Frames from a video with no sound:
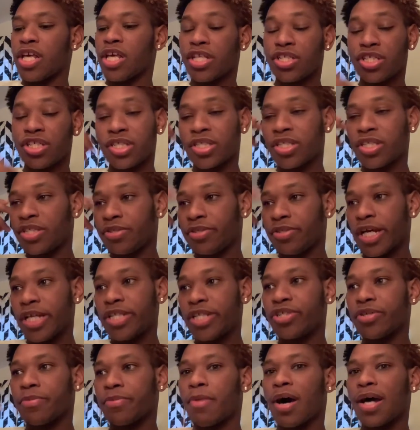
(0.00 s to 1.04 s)
just changed
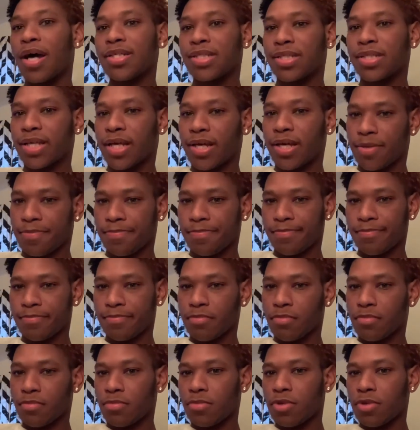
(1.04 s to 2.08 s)
your mindset.
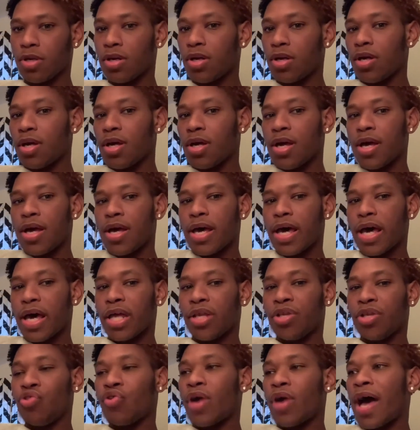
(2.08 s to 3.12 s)
And
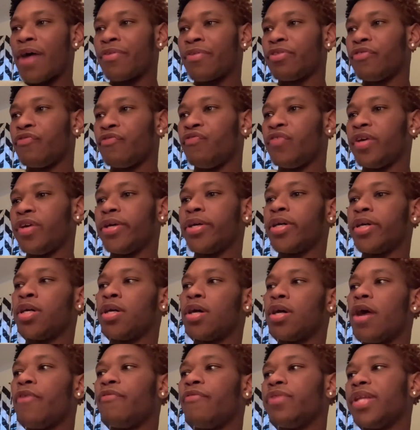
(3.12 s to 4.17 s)
you have the fear
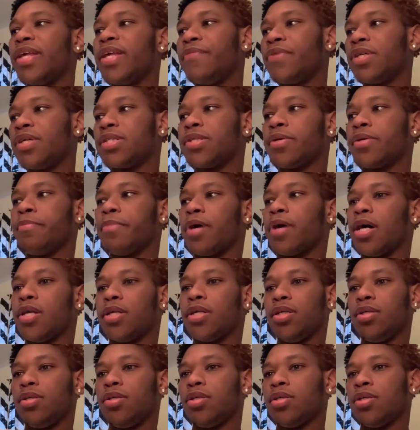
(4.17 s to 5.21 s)
of leaving
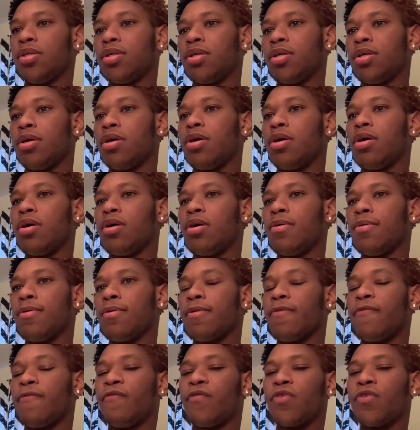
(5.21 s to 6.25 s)
somebody
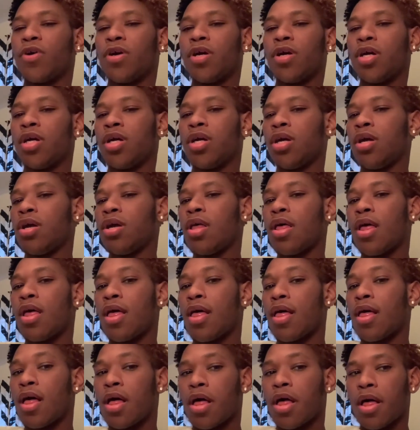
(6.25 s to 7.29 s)
for
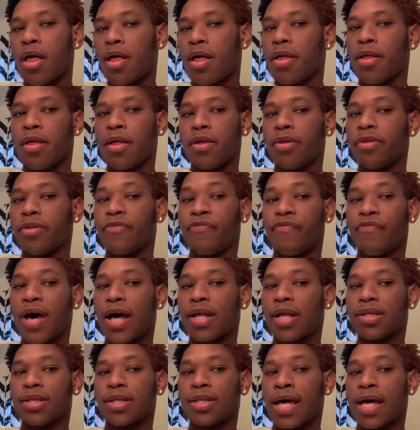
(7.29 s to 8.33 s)
the
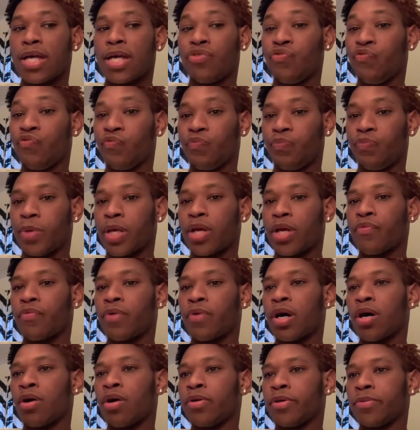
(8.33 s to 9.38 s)
fact that you've been
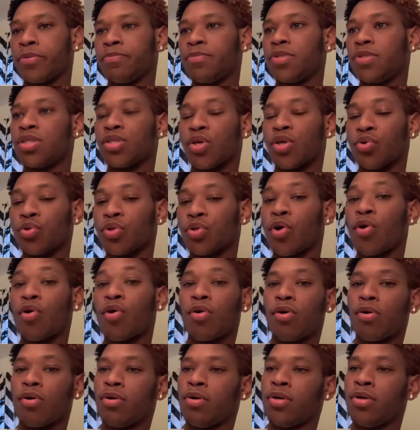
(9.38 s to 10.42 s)
around them so
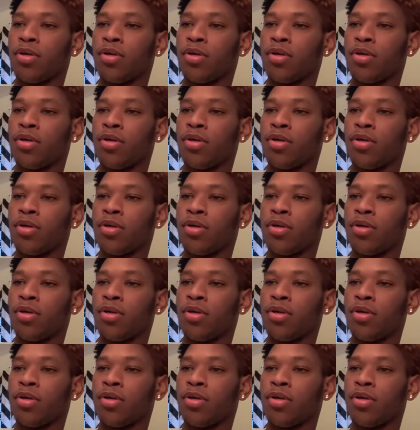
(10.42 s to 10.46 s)
long